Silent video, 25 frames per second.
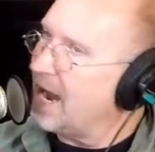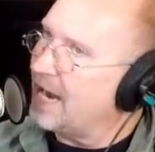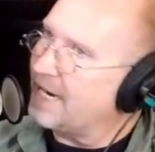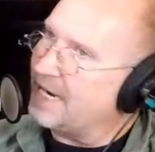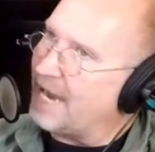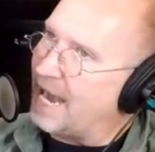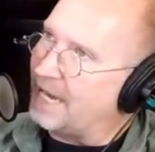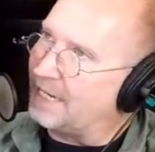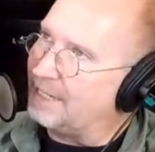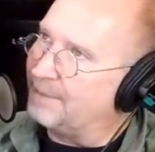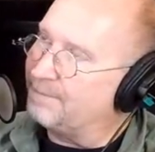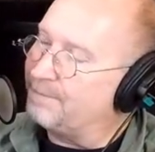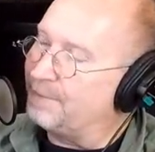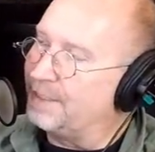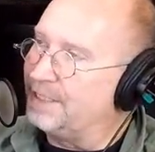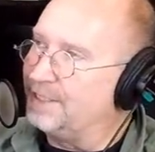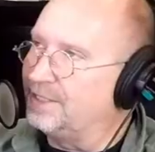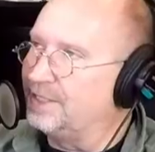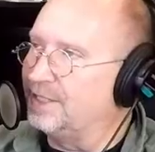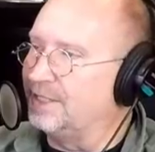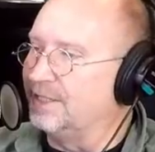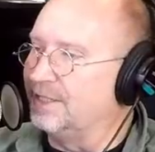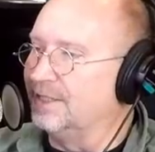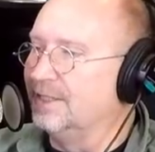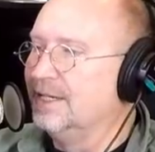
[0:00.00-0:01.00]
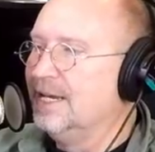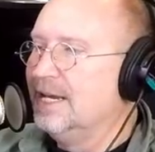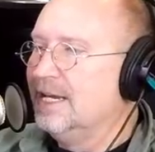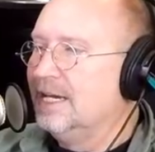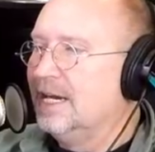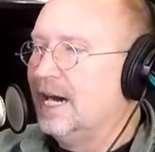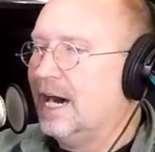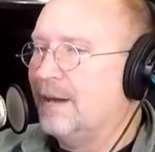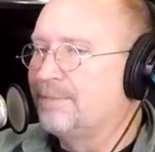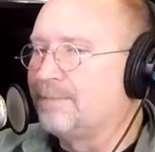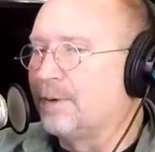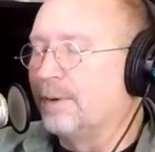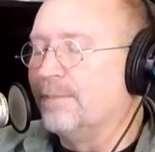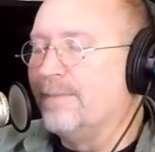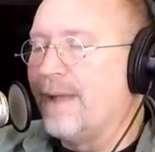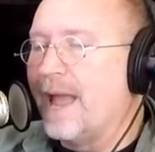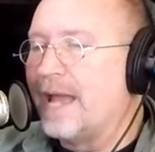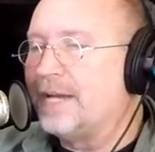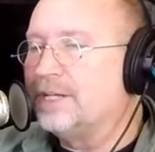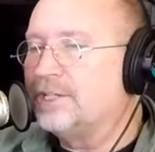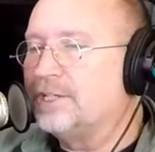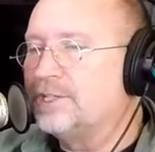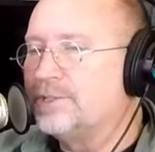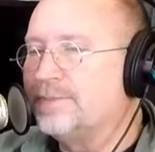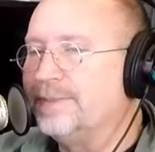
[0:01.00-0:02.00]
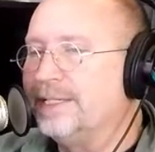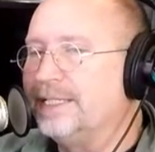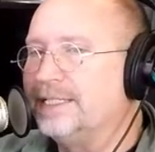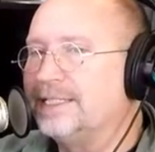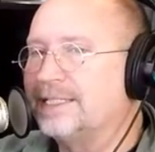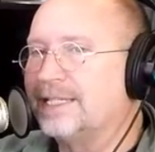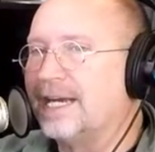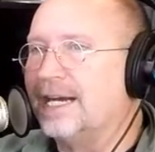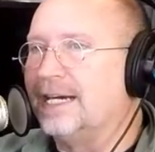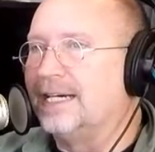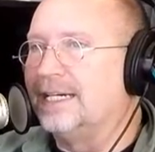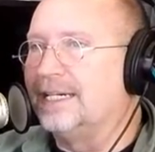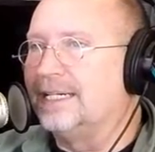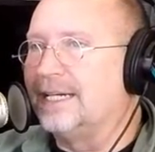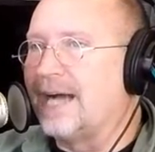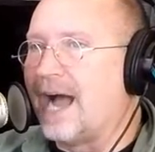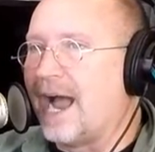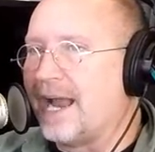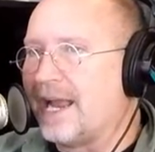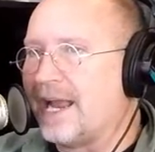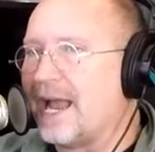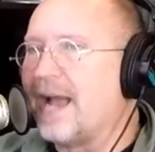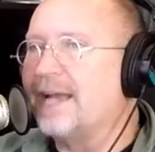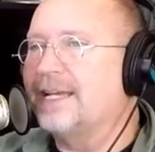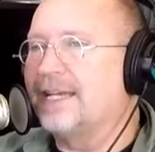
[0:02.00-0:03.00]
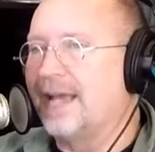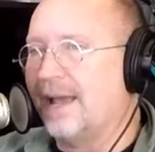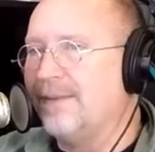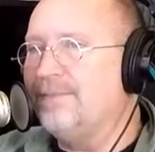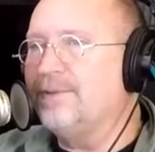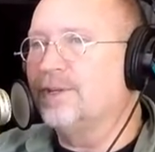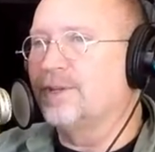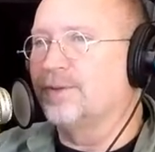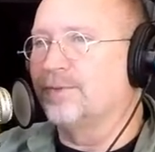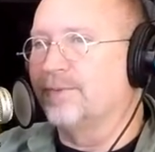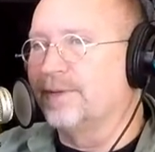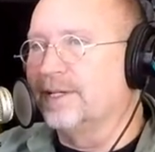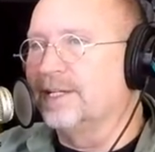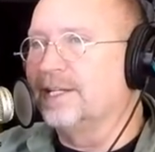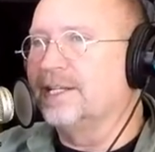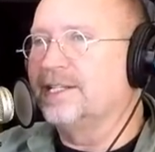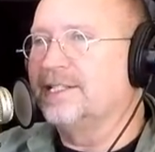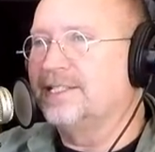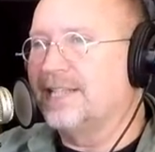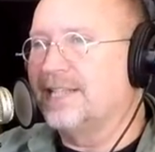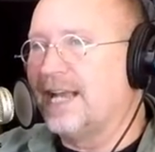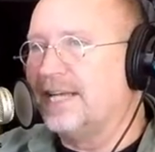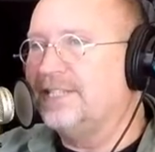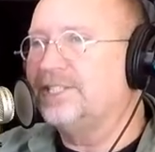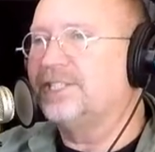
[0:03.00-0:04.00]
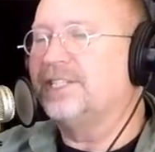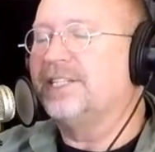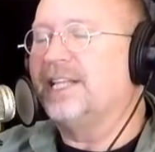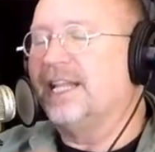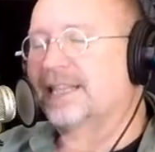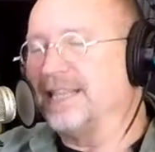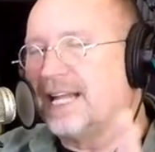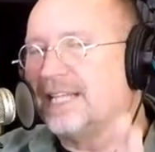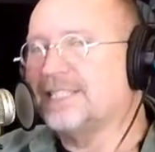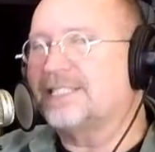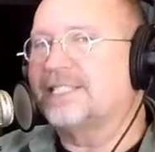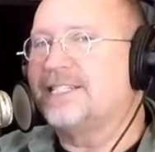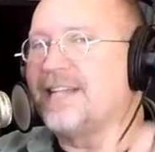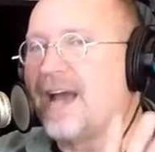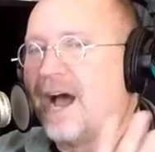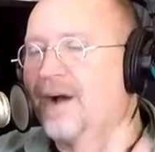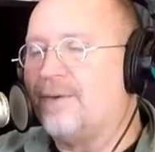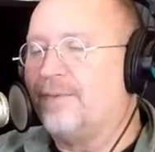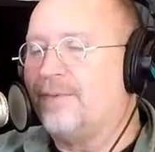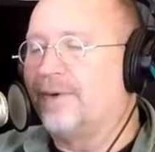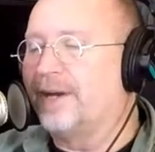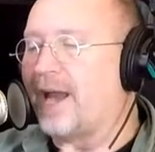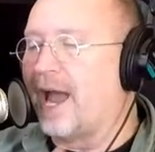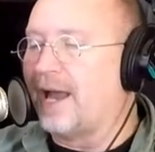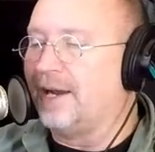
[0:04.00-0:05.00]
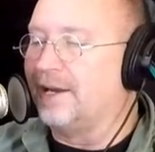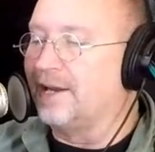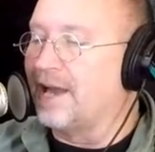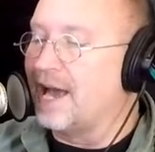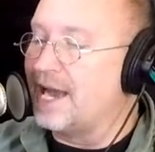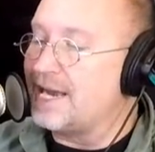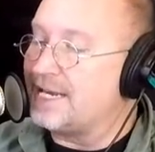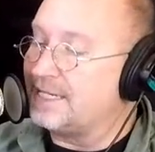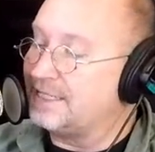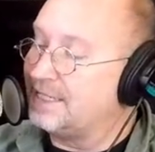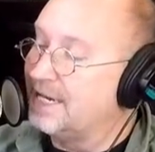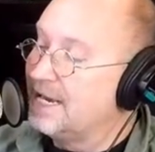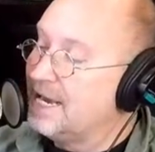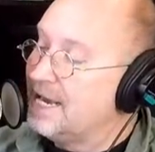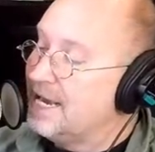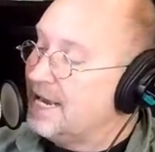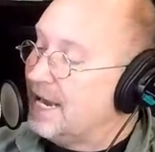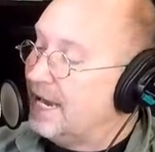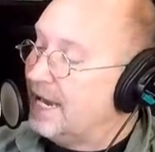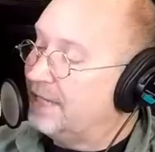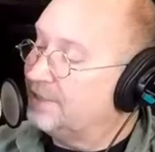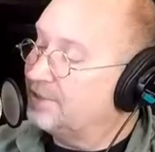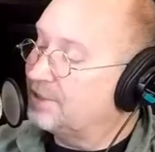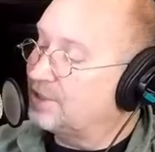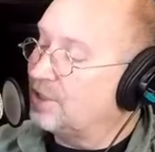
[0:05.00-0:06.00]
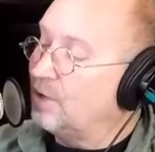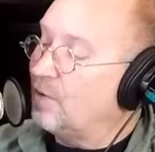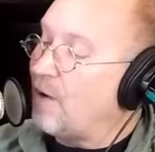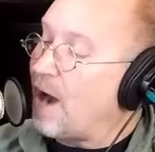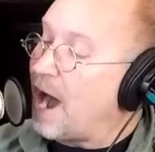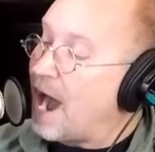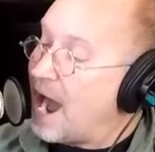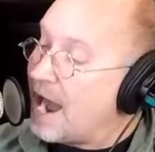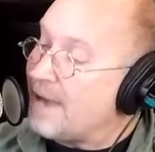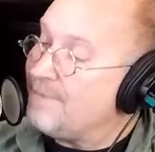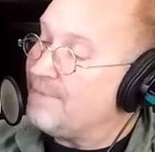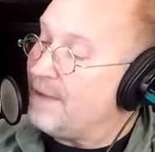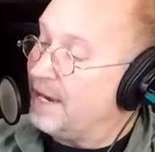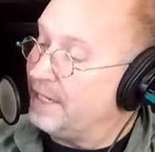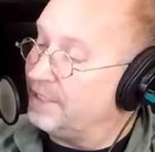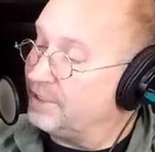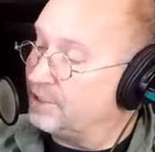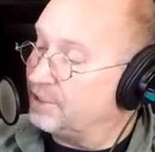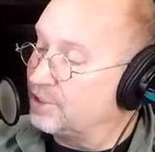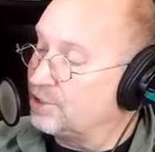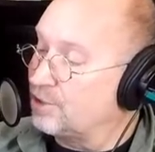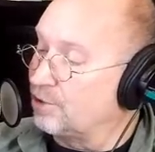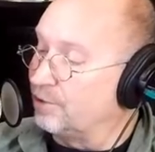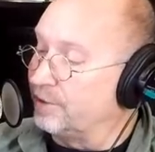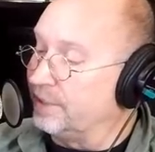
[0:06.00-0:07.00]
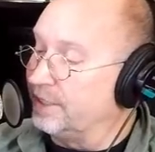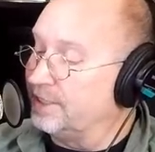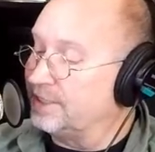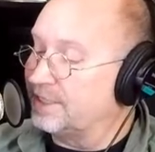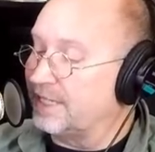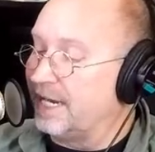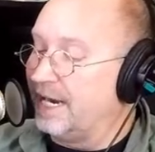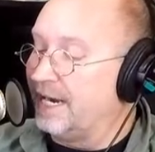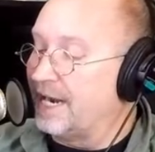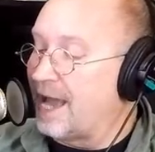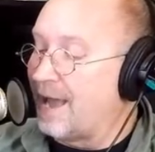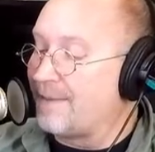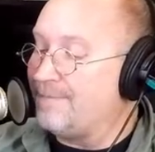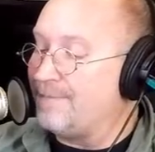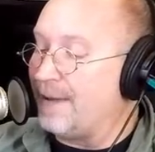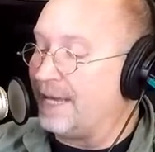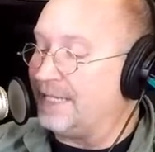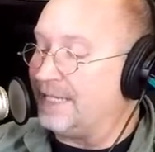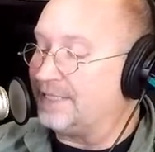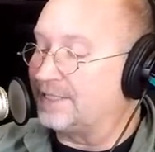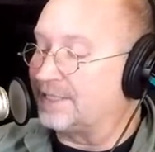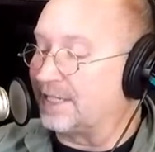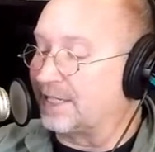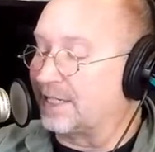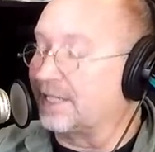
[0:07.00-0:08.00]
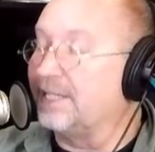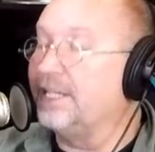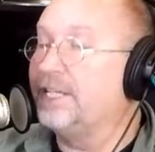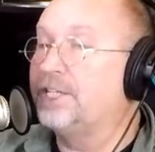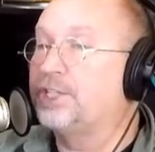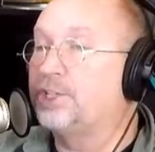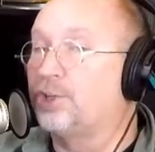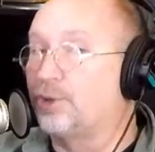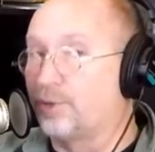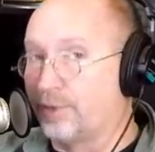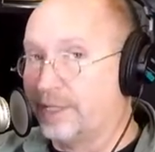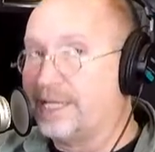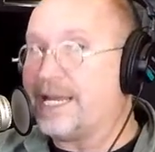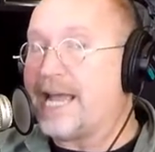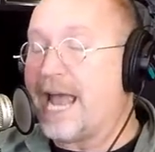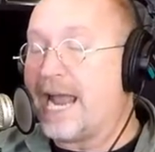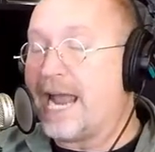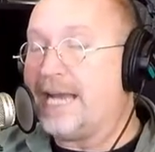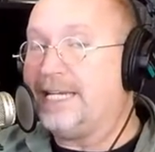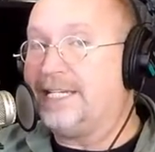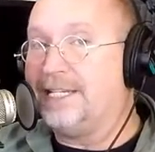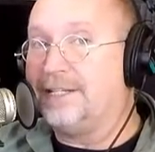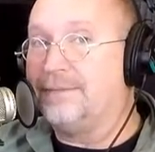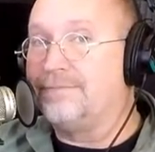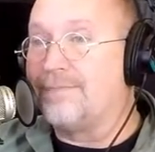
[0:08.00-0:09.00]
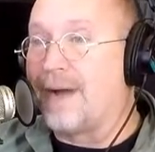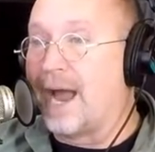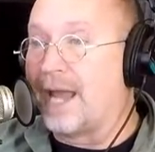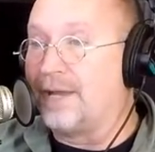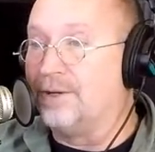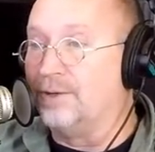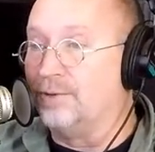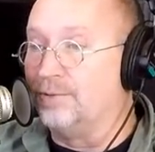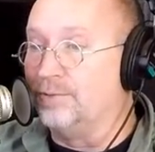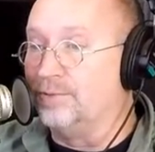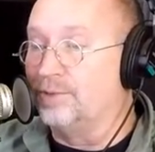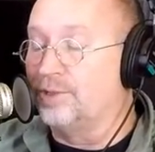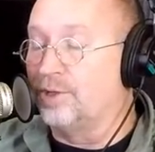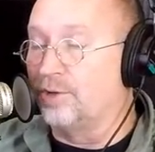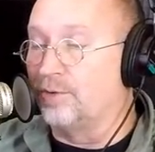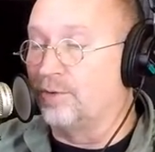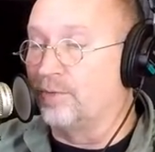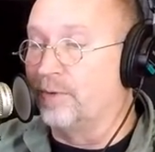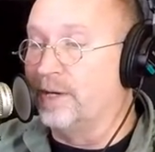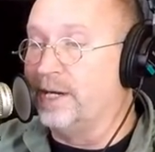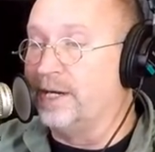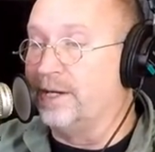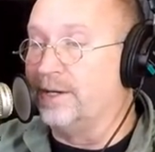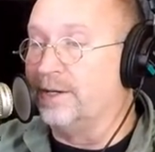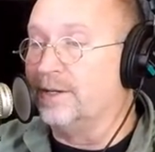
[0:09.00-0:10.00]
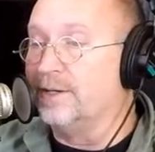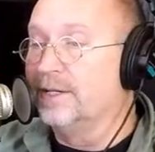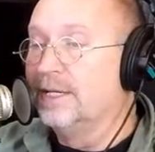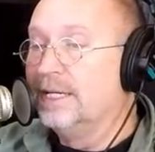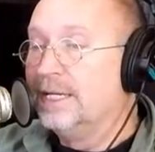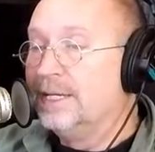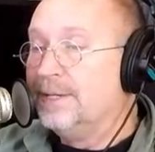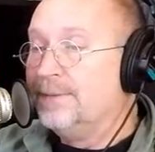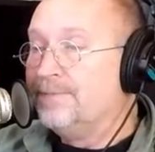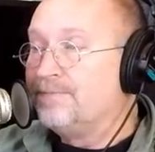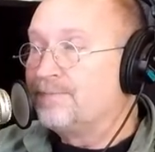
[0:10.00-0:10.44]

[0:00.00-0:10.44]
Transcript: I got up into upper management, uh, I, I, came to the realization that that's not what I liked. And so I made a choice and I basically created my own career.